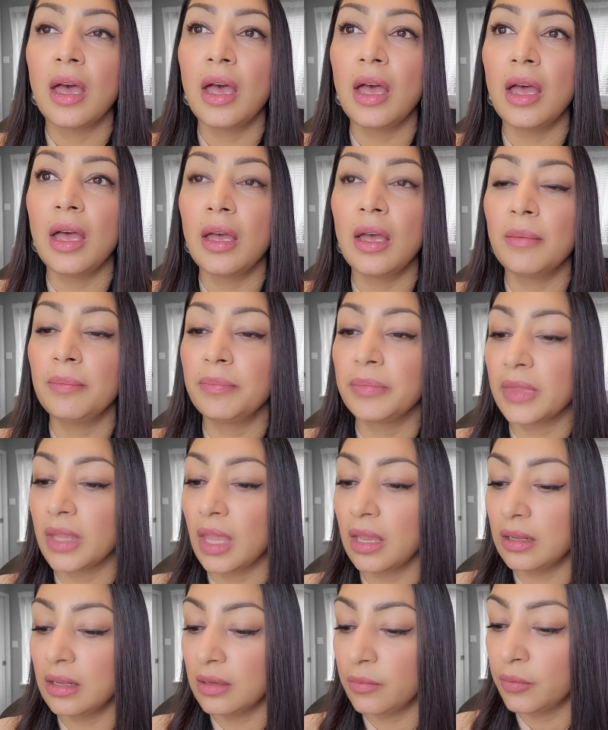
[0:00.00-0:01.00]
um,
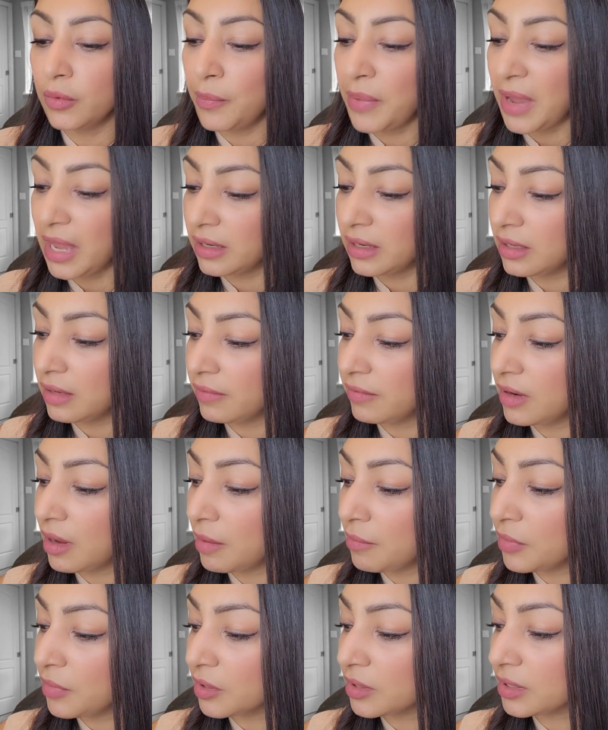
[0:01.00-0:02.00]
repetitive
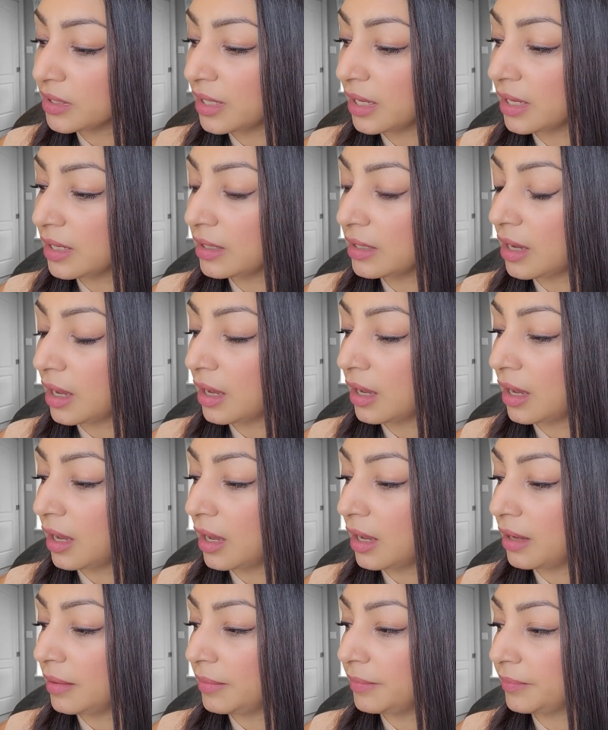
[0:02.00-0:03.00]
numbers like
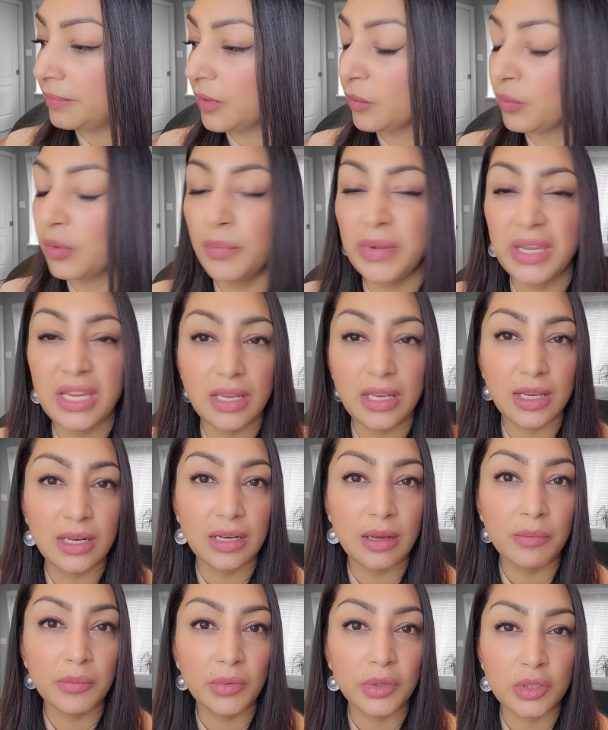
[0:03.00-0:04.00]
um, repeating
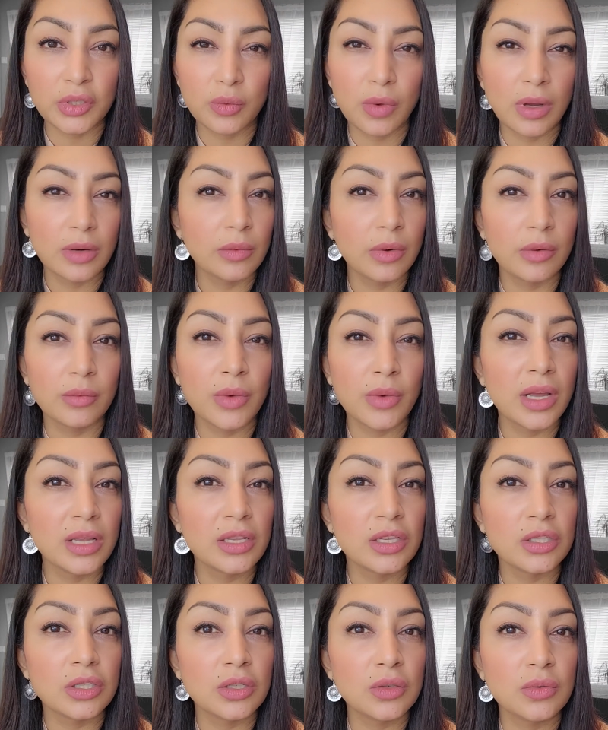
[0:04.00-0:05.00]
numbers, one one
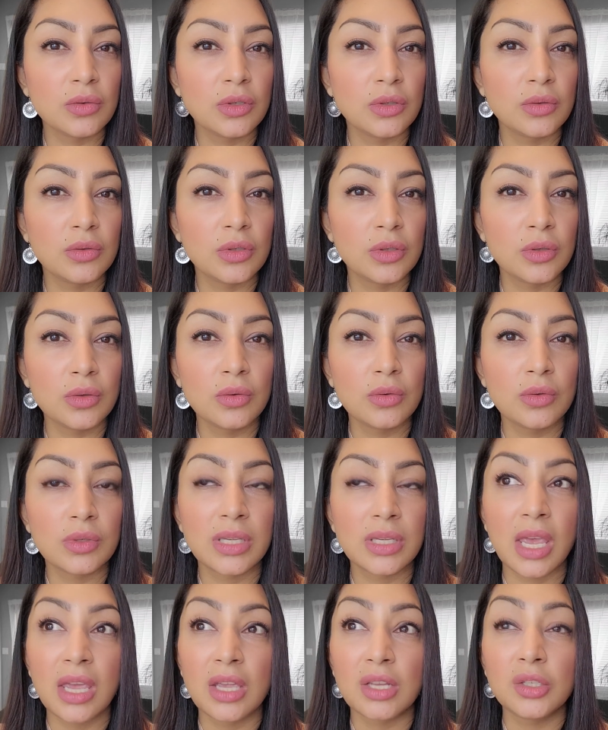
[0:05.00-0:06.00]
ones, two two
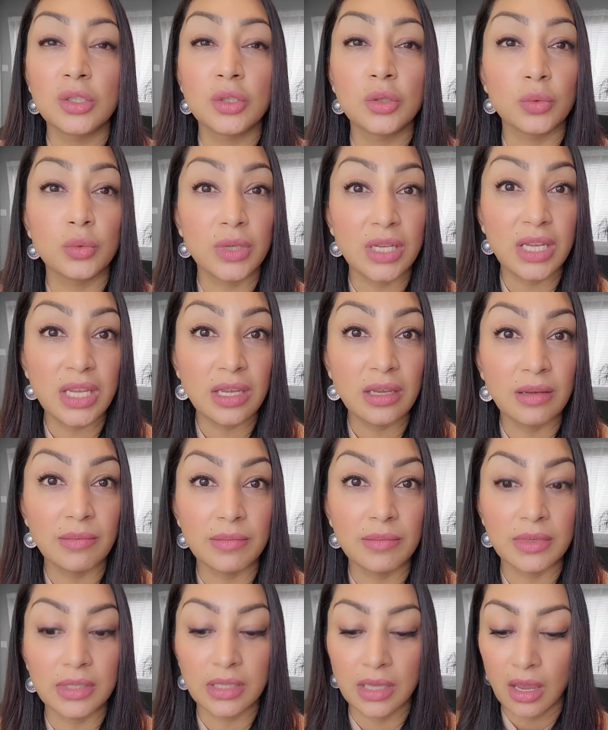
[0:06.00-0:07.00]
twos,
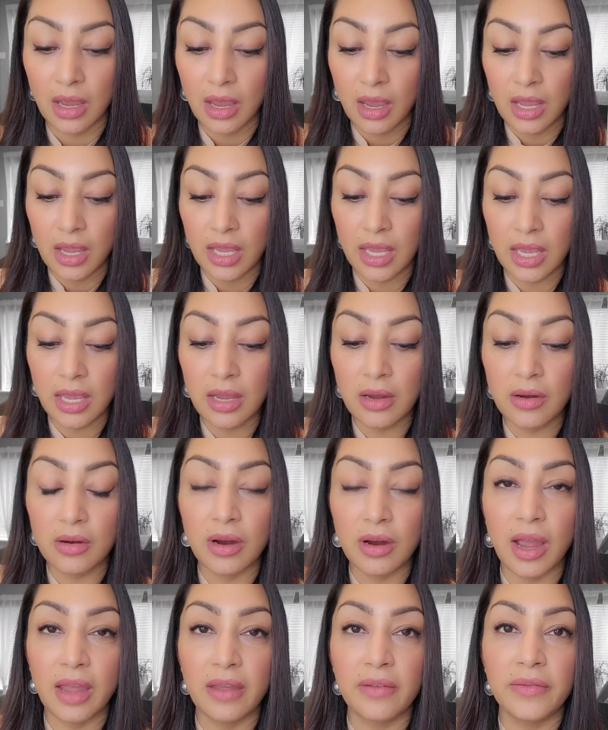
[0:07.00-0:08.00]
dreams.
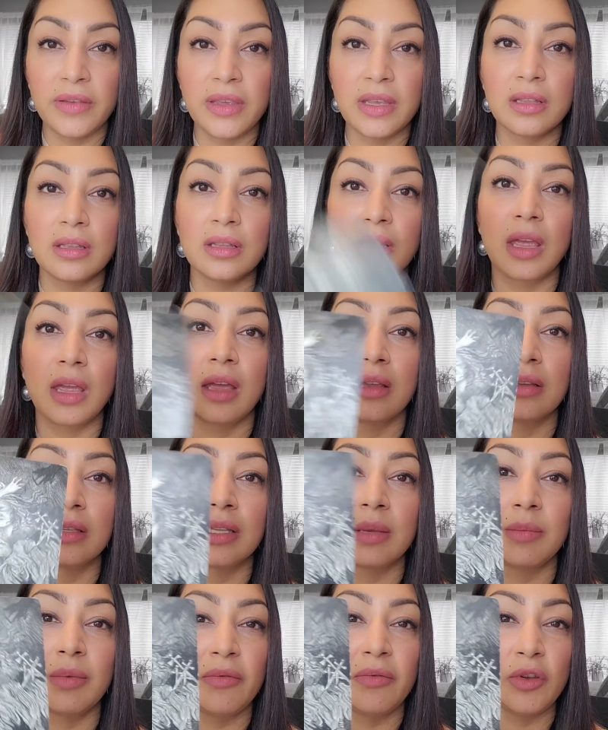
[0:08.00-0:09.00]
Here I feel
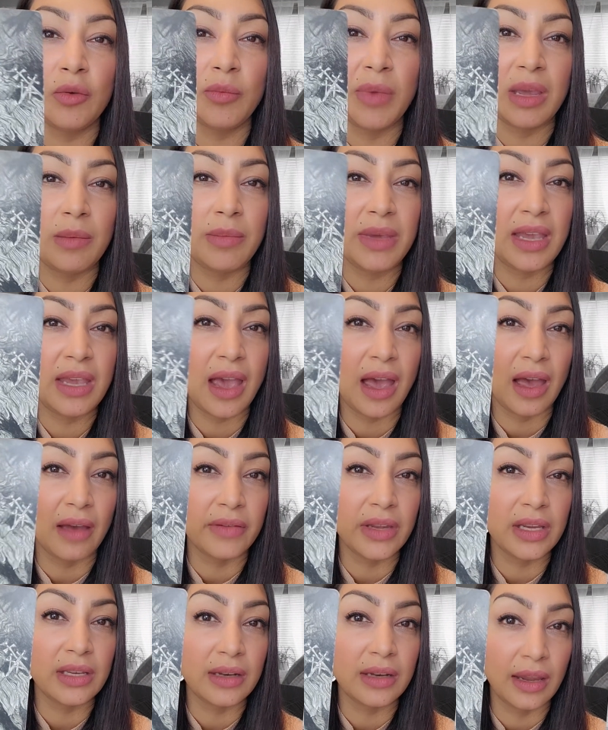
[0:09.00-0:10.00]
some of you may be
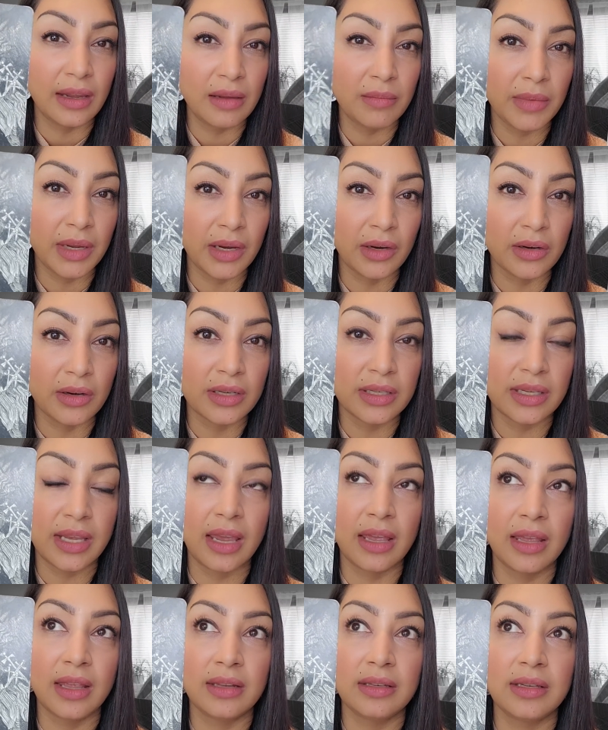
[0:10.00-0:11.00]
having nightmares,
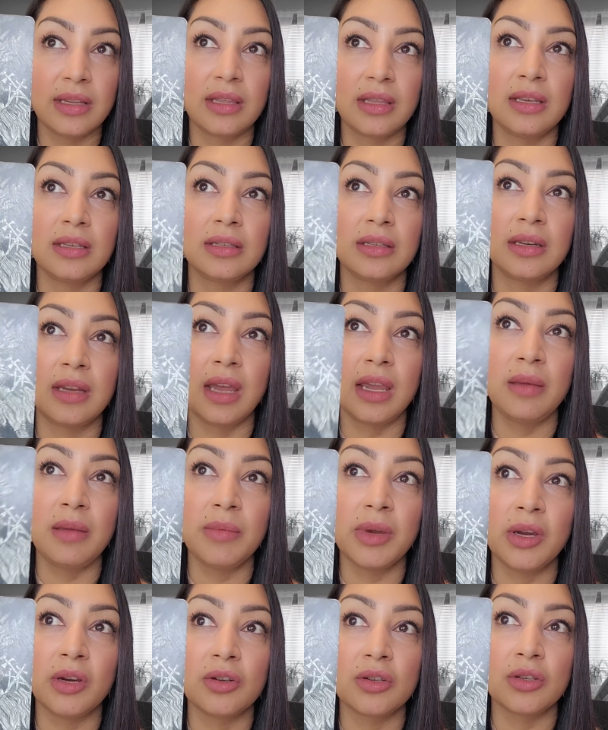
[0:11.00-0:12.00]
and these
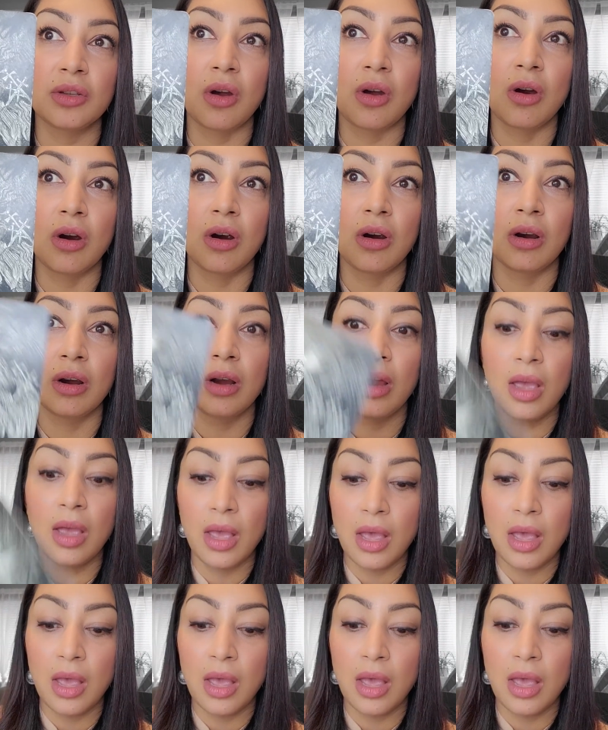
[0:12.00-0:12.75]
nightmares are,